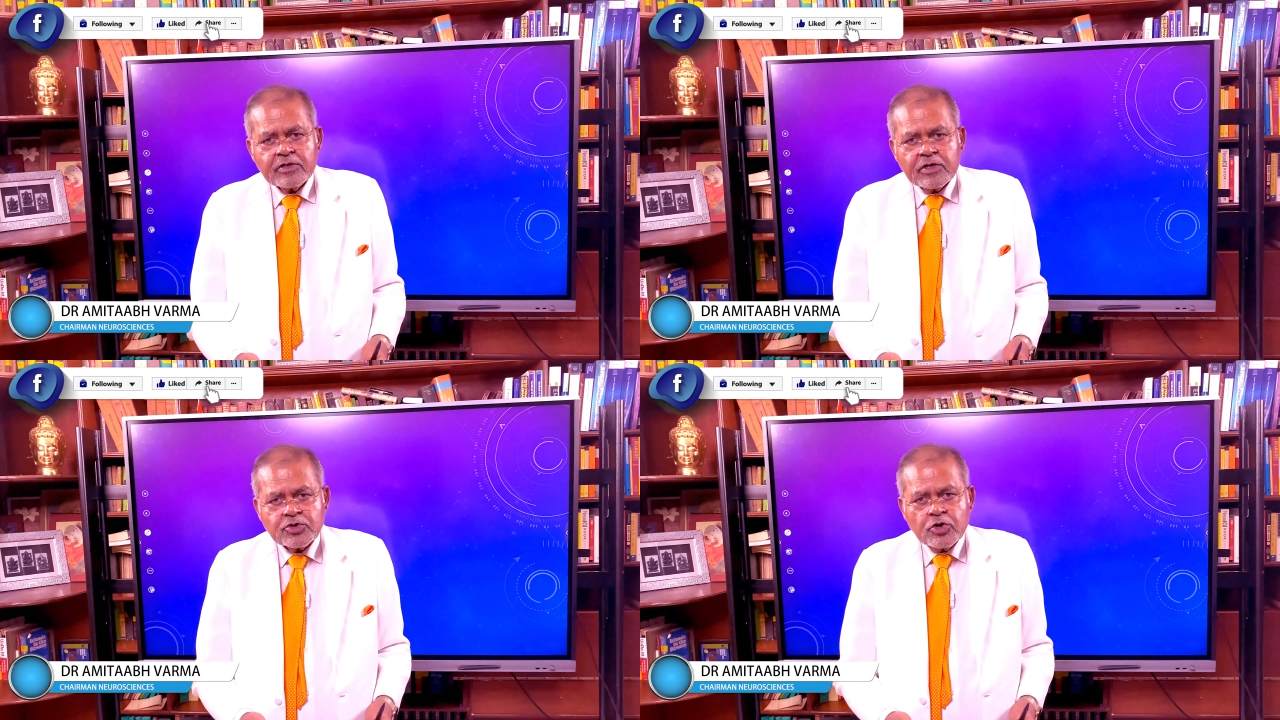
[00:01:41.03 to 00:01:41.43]

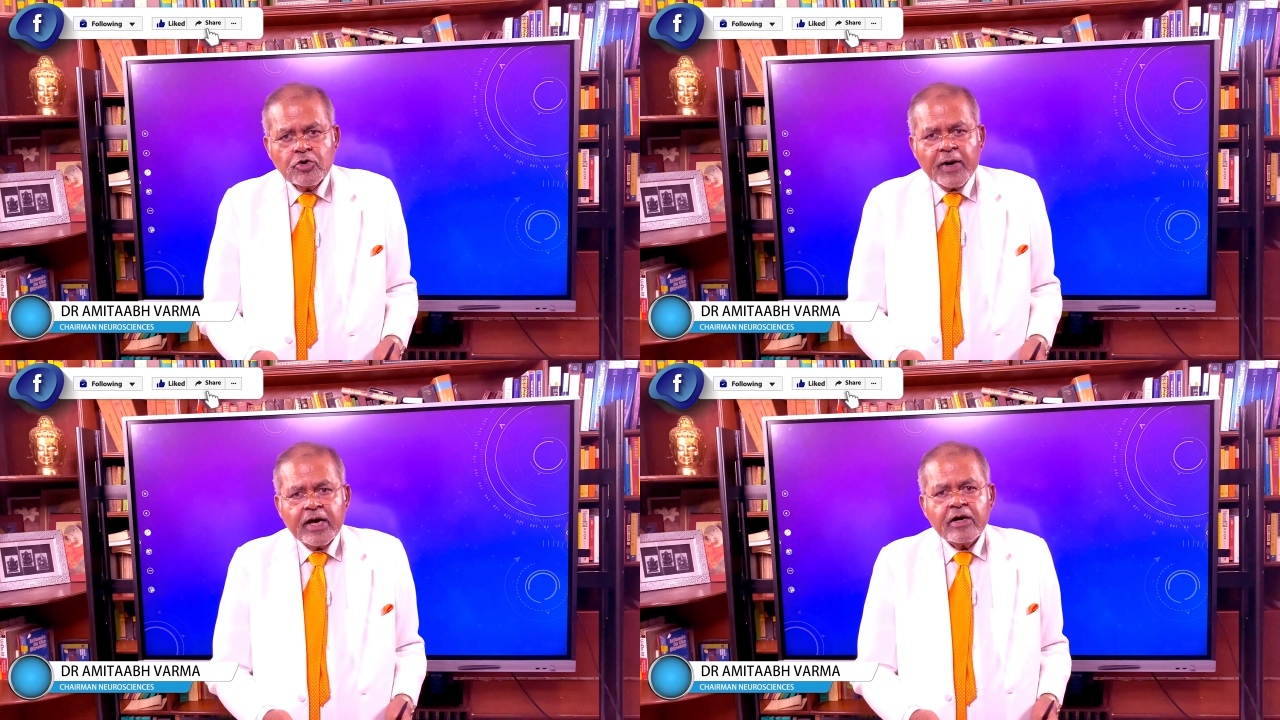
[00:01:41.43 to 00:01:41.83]
show you
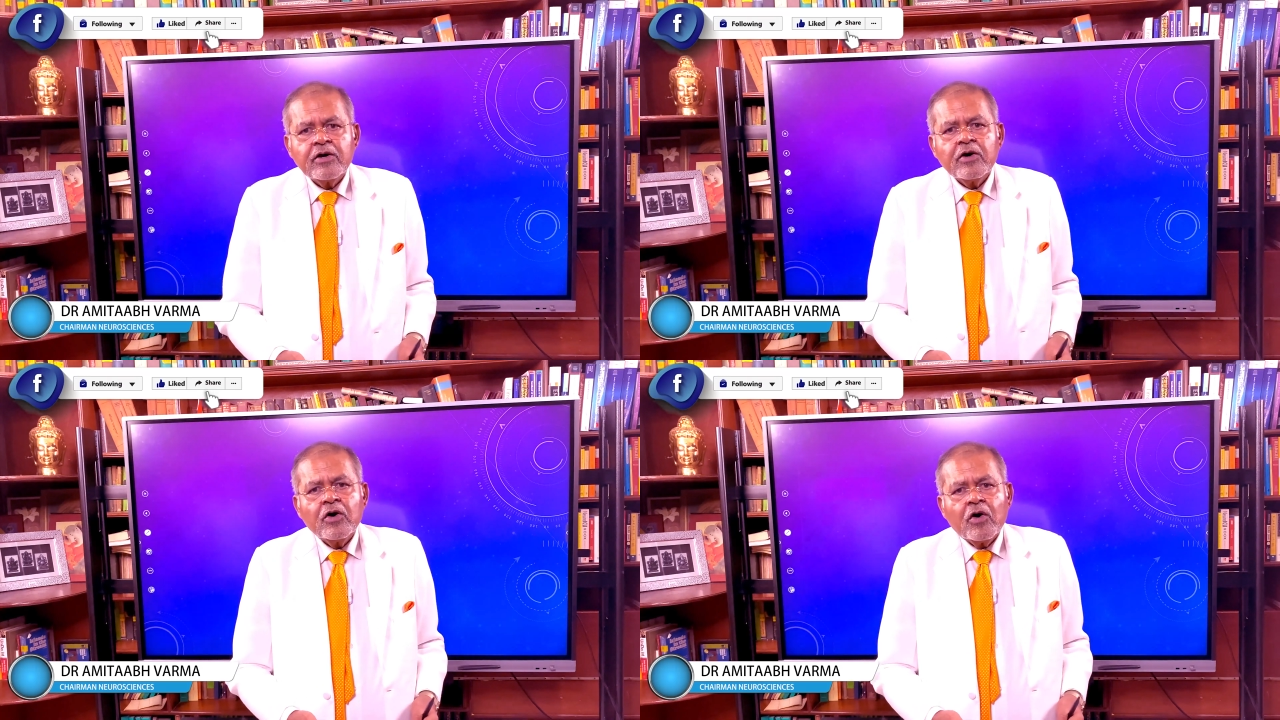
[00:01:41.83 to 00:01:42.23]
by uh,
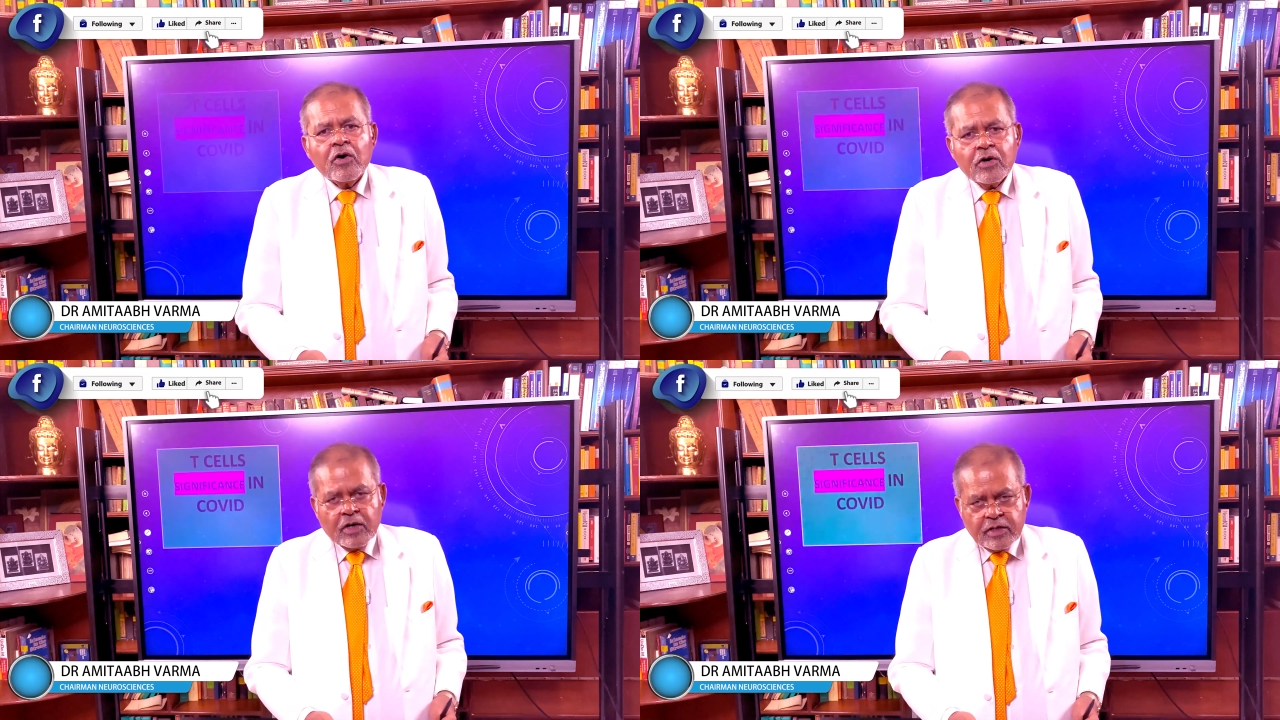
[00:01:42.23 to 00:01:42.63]

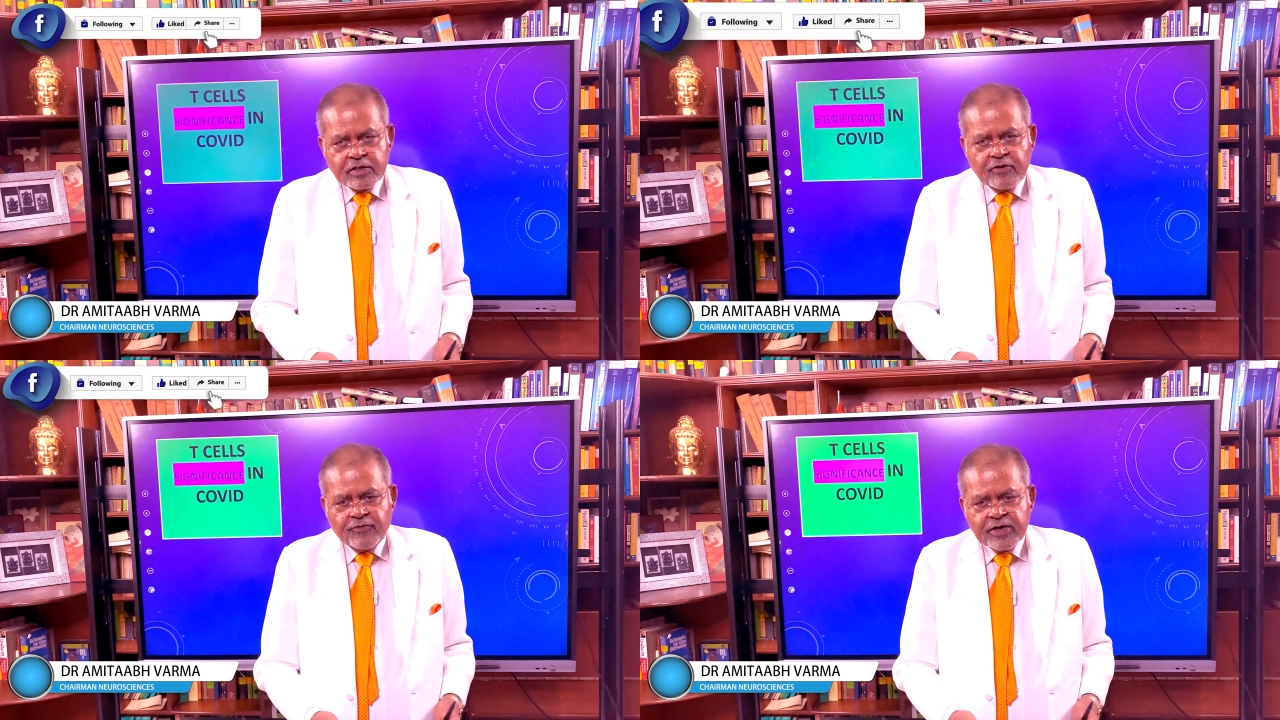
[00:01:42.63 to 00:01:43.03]

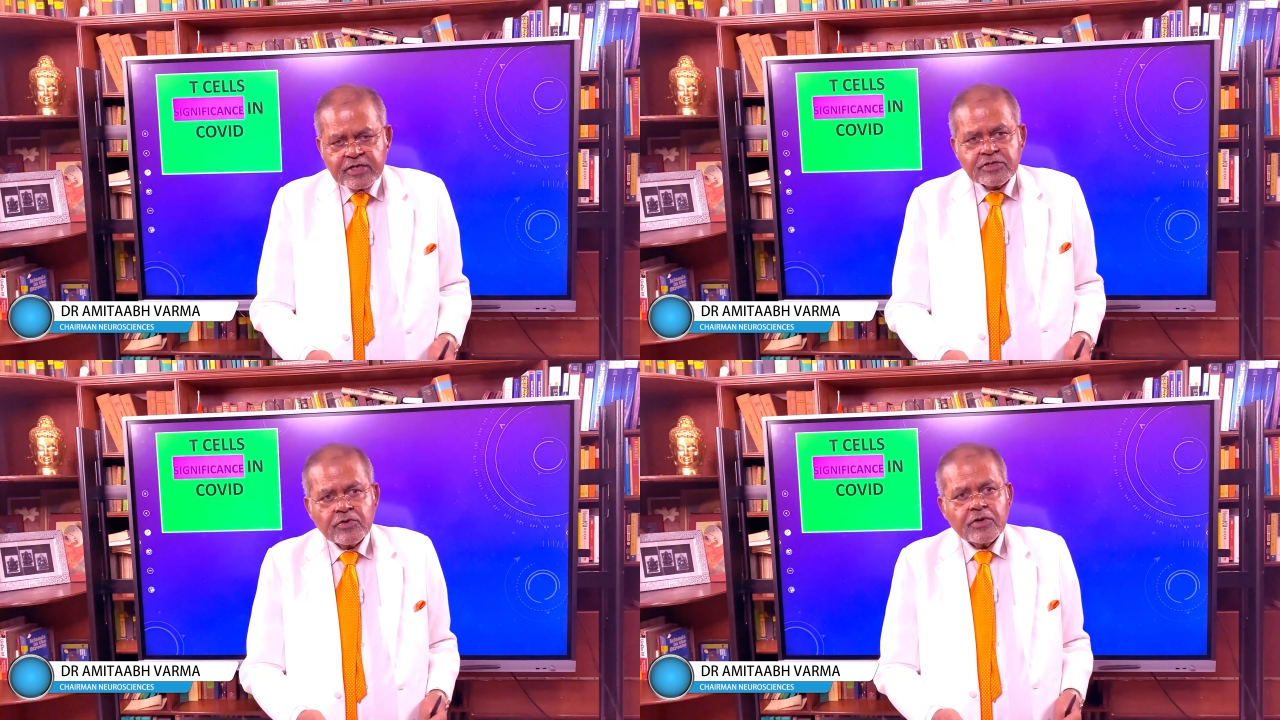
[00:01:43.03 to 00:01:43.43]
different
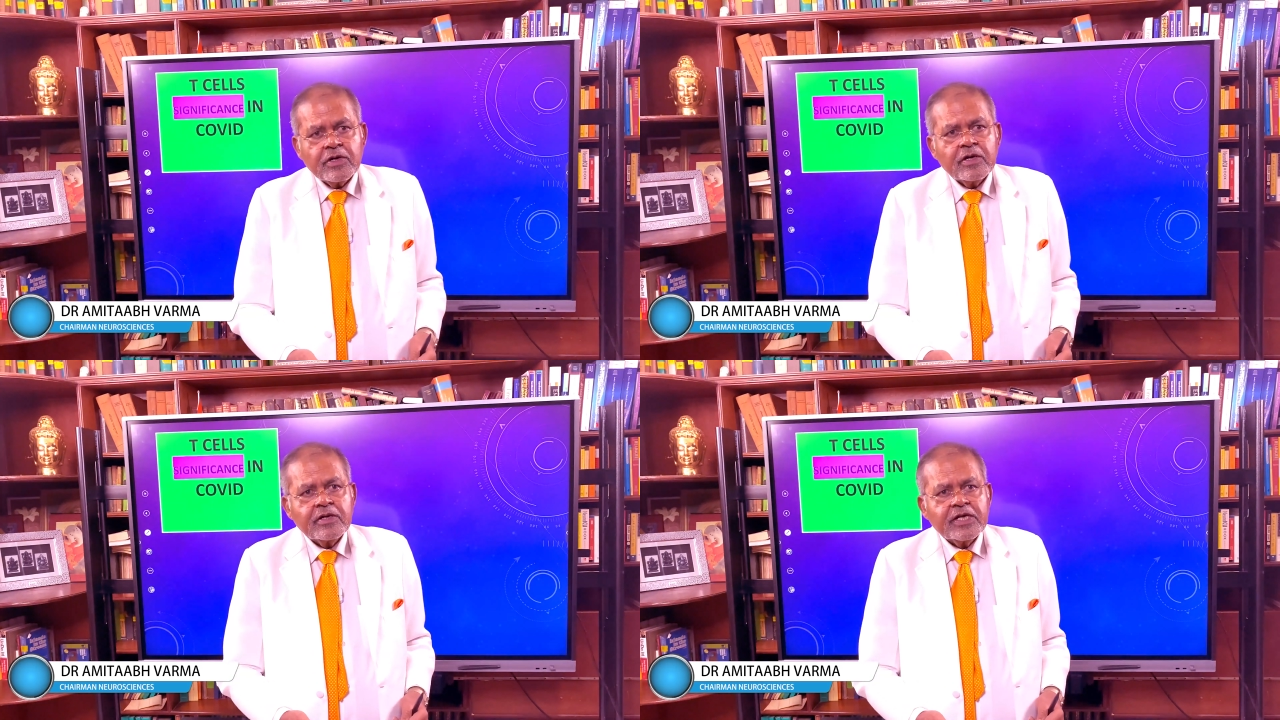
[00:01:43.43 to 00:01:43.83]

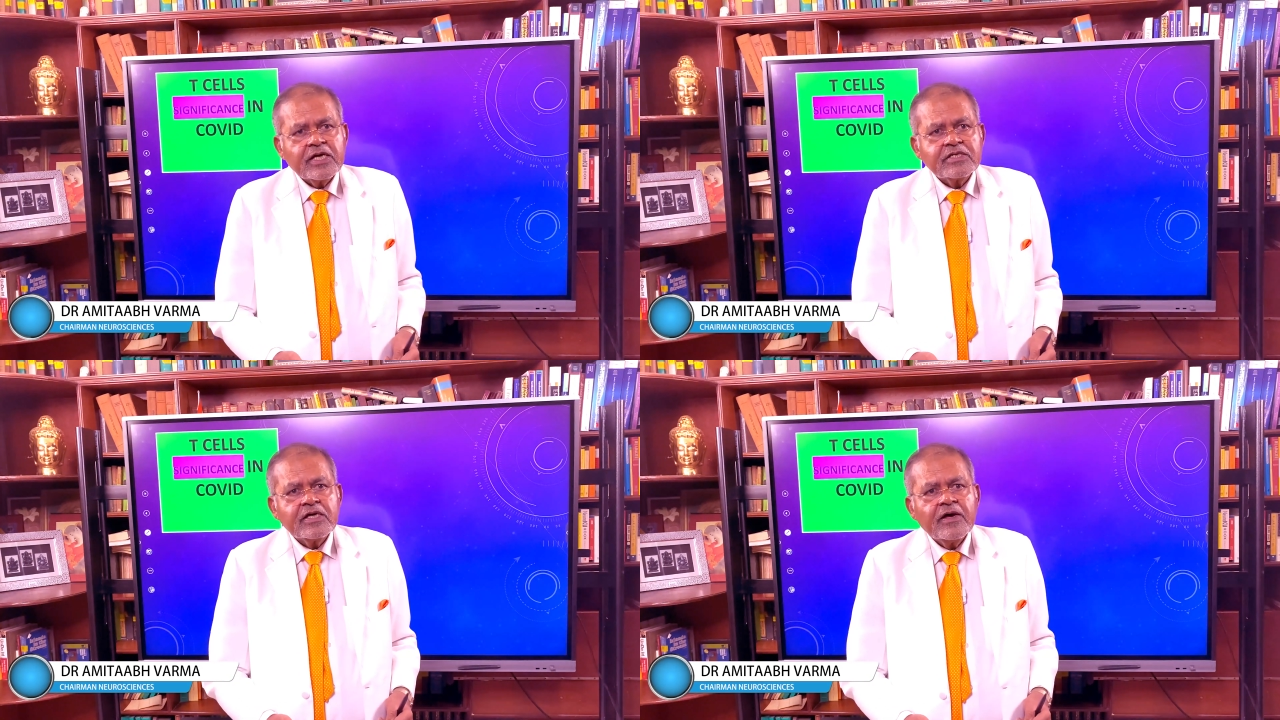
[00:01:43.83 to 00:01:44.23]

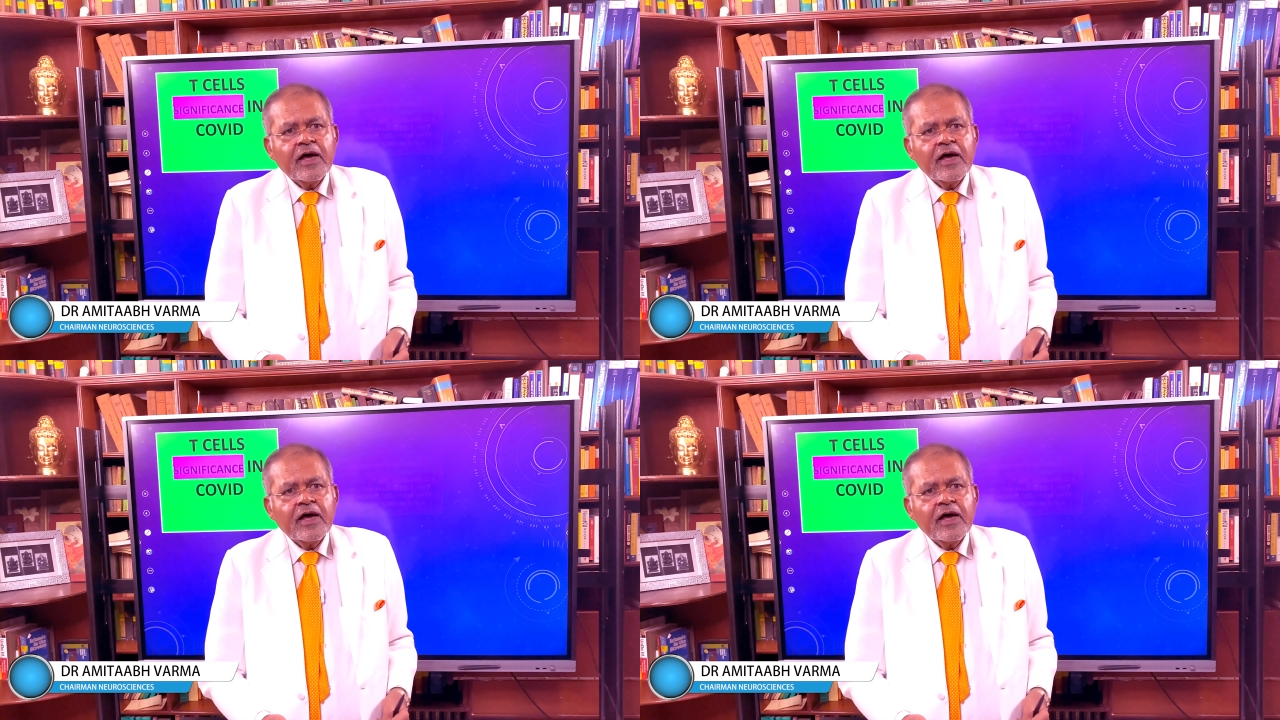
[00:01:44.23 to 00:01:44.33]
things.